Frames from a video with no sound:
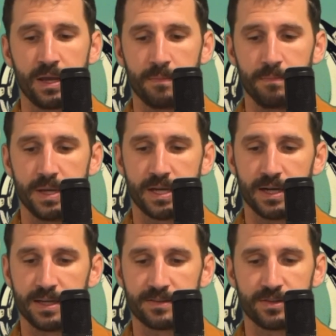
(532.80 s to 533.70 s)

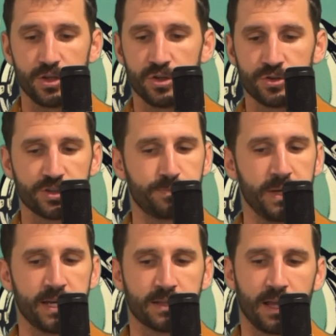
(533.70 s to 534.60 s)
because you're just
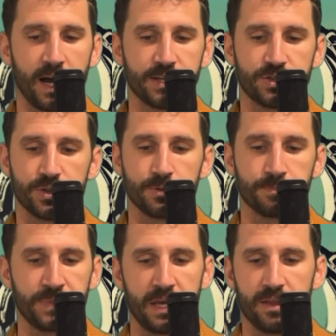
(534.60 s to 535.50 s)
being lied to.
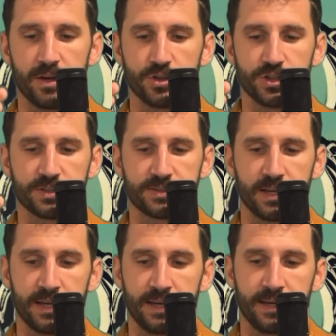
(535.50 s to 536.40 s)
They're just
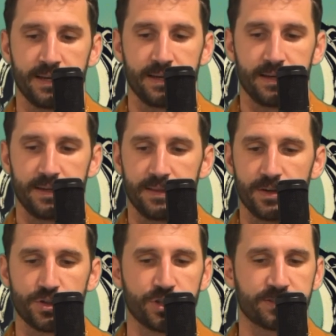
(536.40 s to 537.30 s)

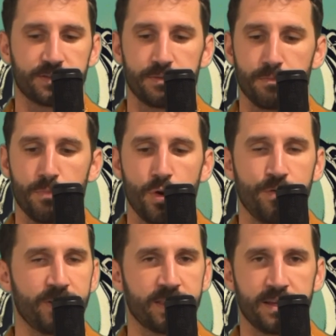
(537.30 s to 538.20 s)

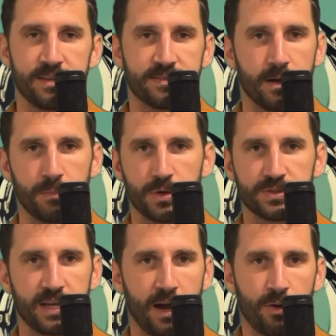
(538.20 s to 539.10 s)
moving these
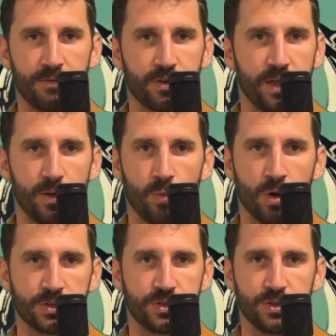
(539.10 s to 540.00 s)
numbers however they
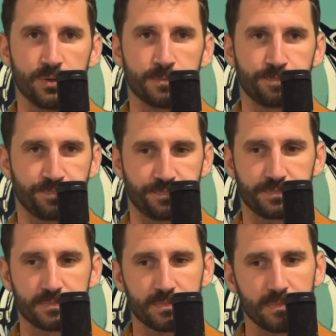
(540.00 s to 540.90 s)
want to,
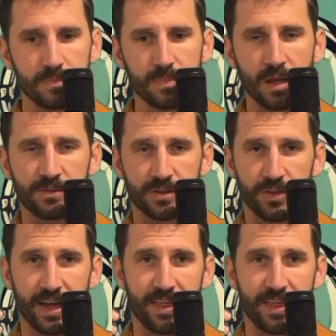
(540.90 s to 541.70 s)
so that